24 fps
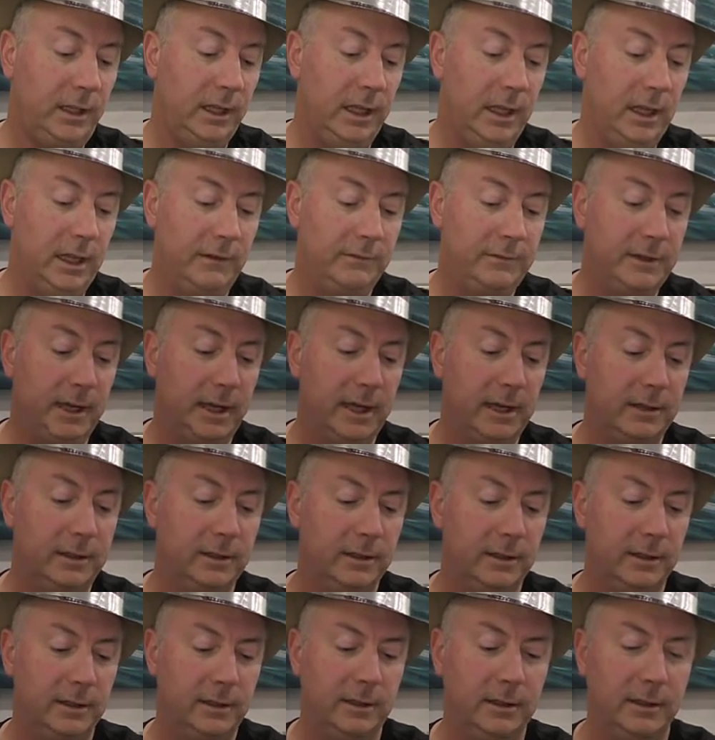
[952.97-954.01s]
And I've got
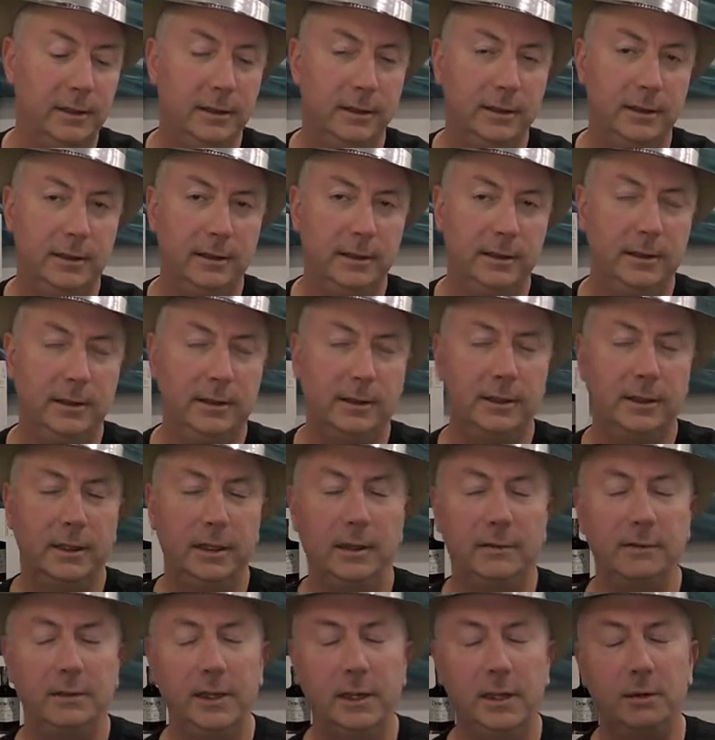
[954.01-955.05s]

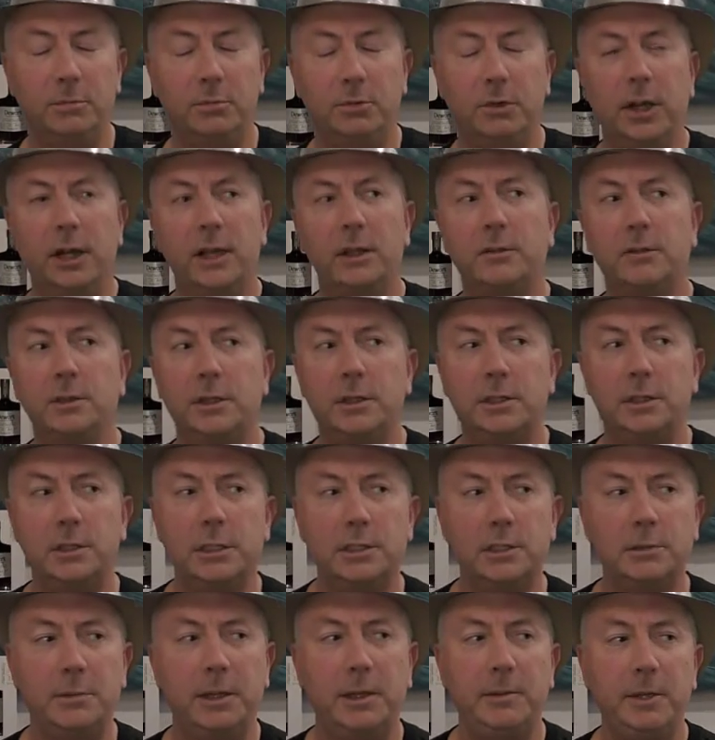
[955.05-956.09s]
think I've got a Breckenridge
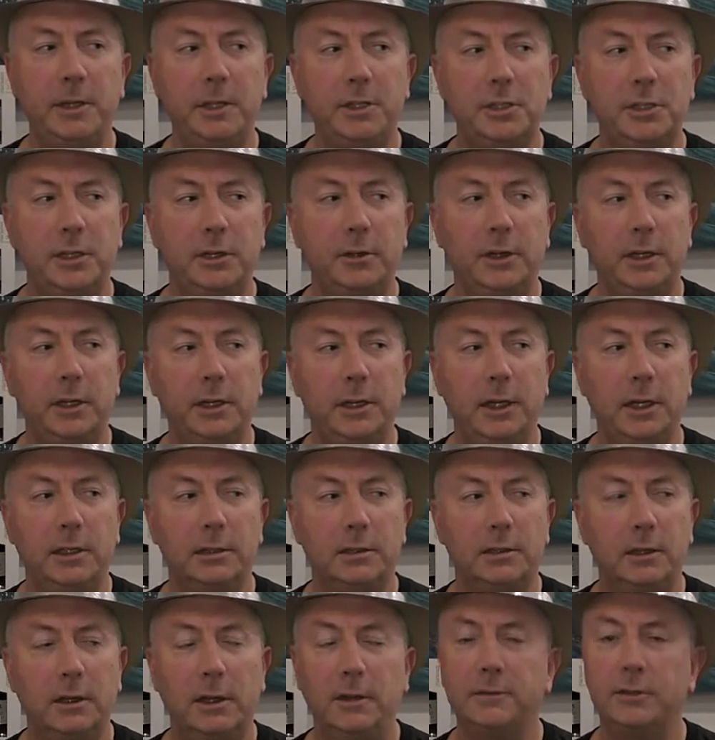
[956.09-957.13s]
that's maybe a sherry
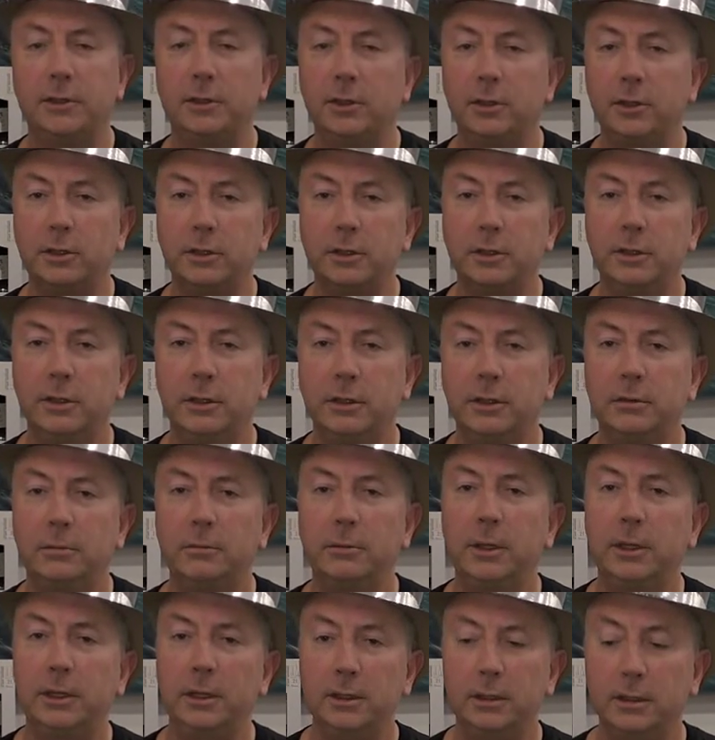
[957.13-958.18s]
cask. I'll have to look.
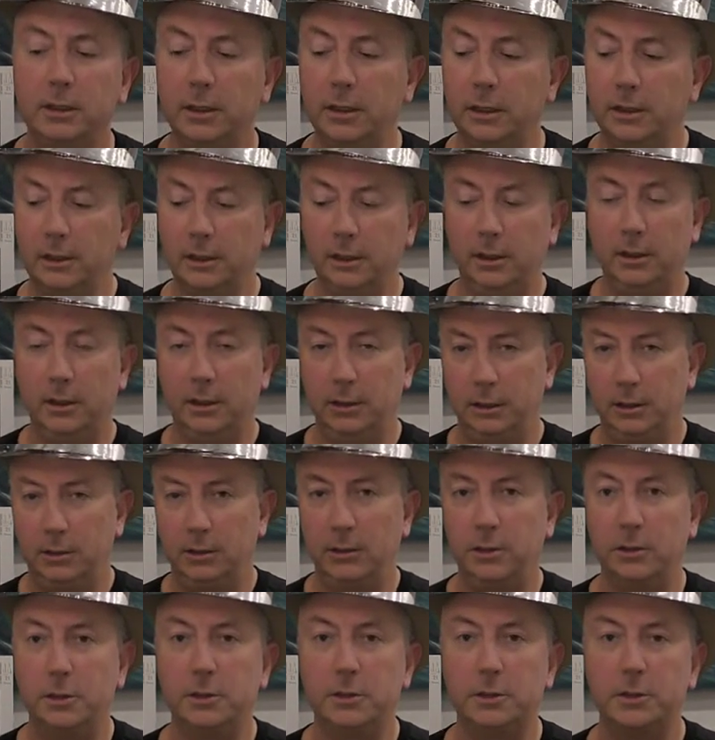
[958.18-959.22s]
be good to
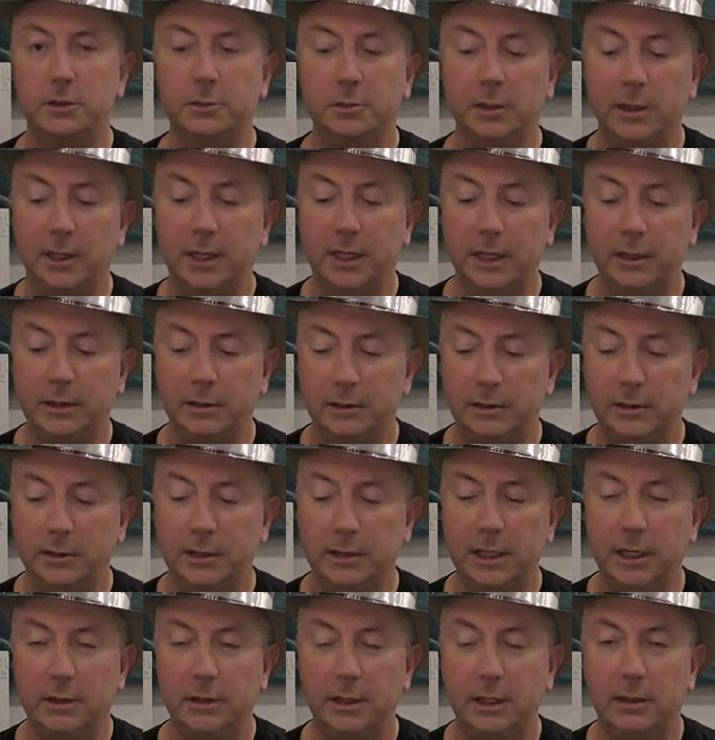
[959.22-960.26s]
do those three together and
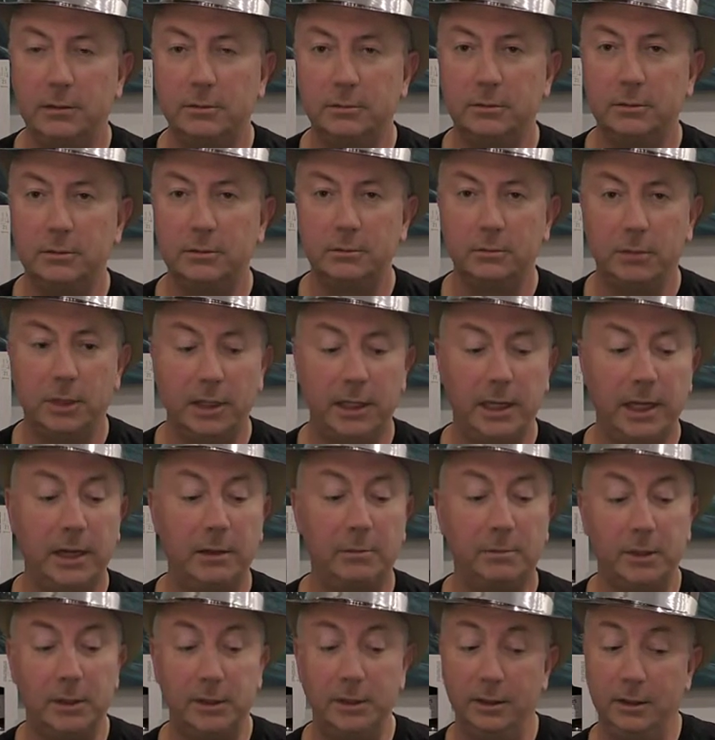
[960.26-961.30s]
how they play
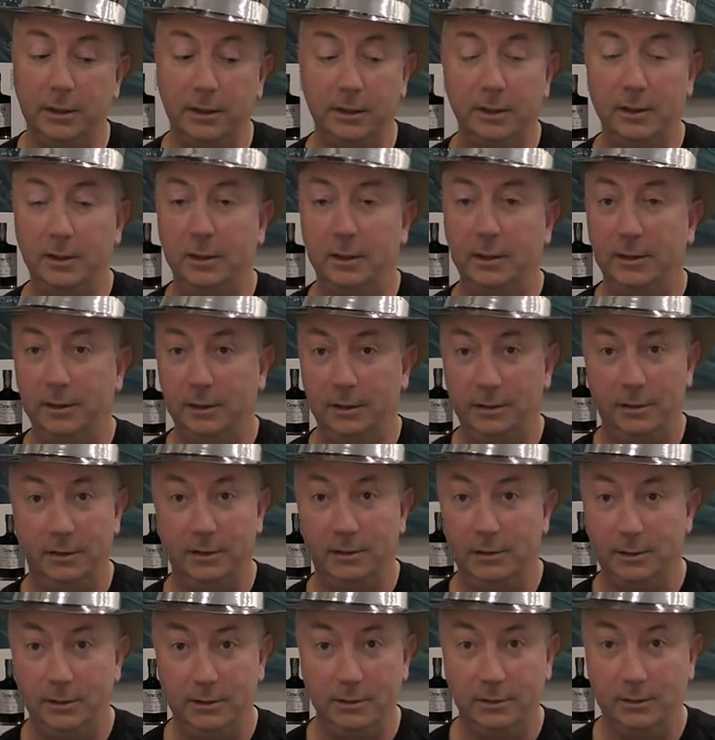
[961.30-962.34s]
out. But
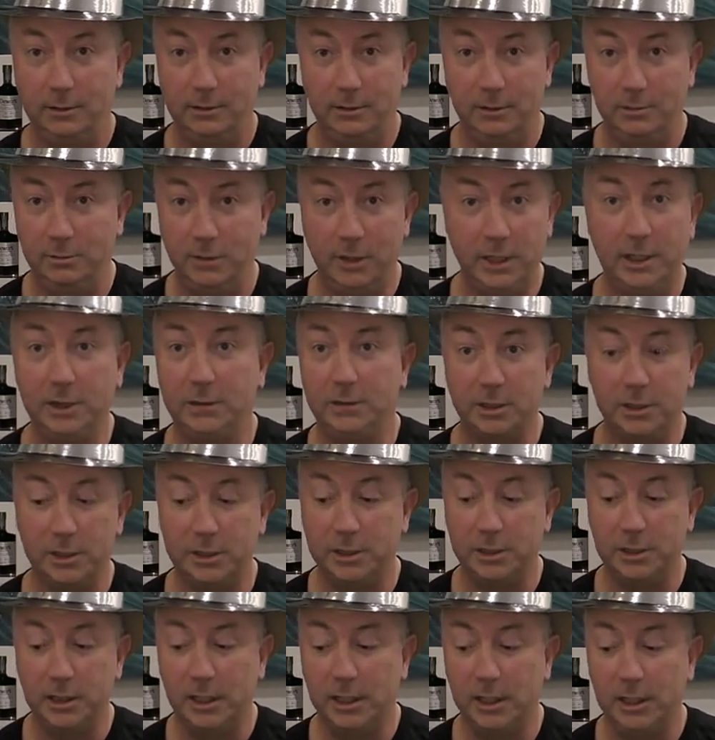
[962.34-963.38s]
the Breckenridge
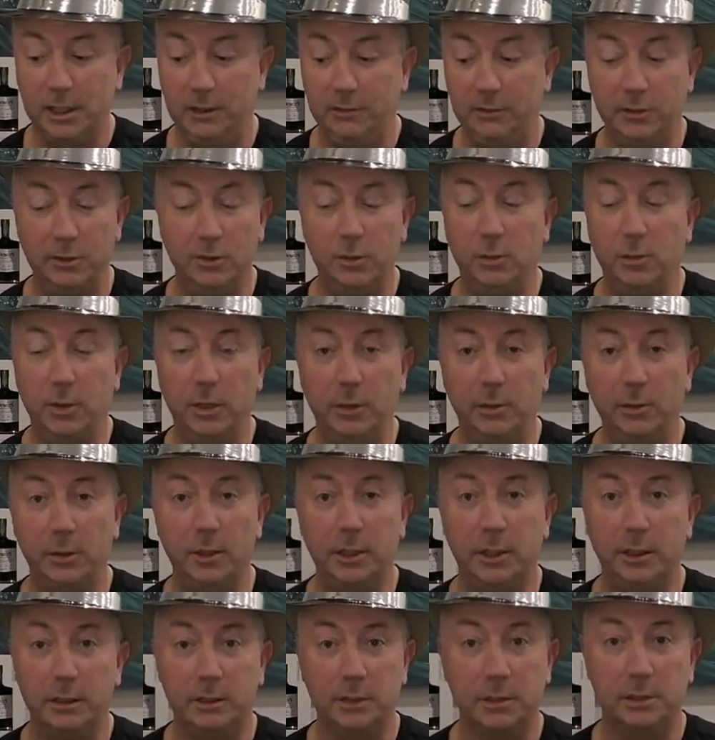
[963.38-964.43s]
is not even 21
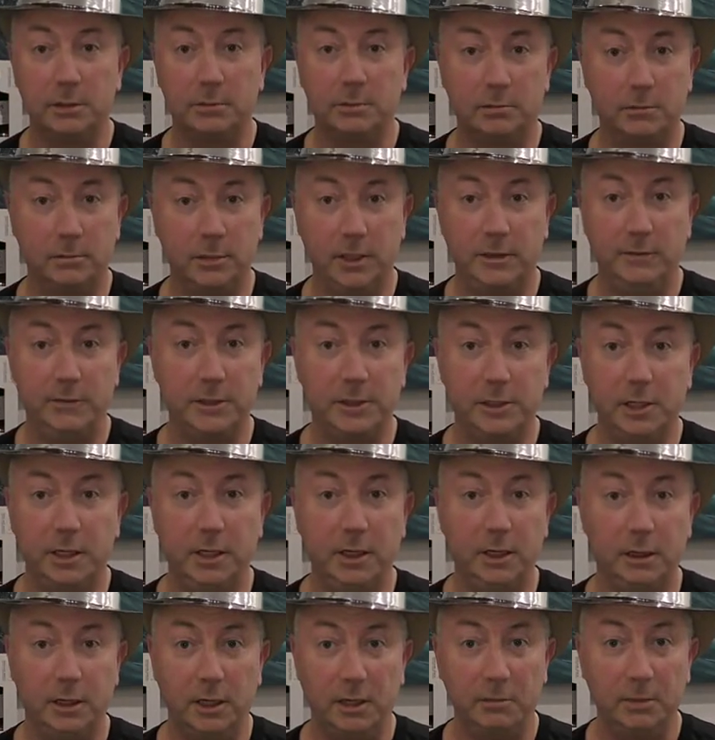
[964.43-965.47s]
years. If it's a
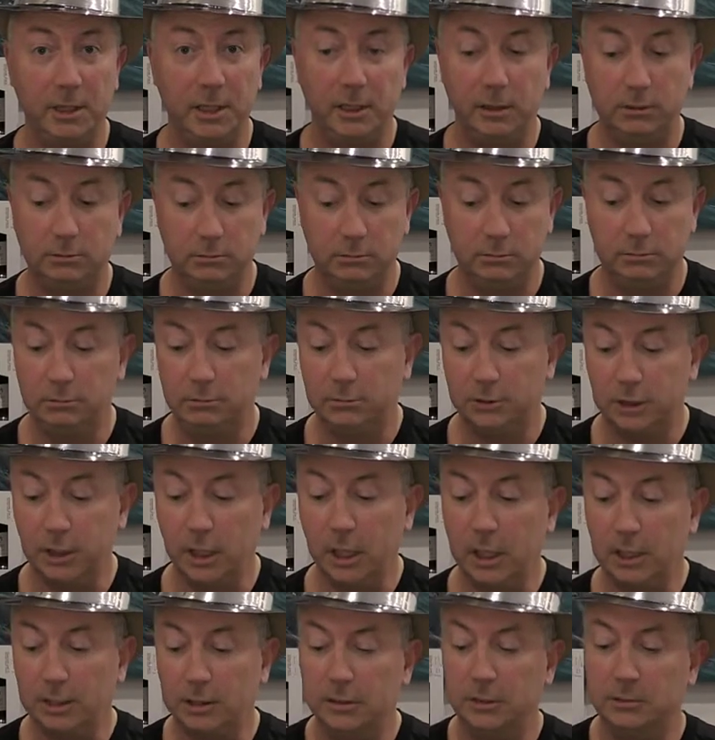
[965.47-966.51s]
year, I'd be
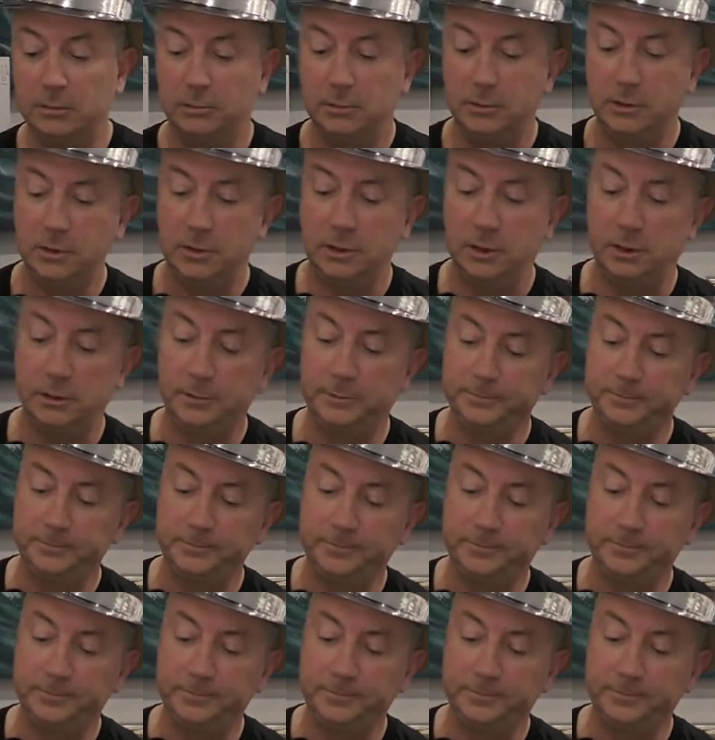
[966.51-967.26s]
shocked. So.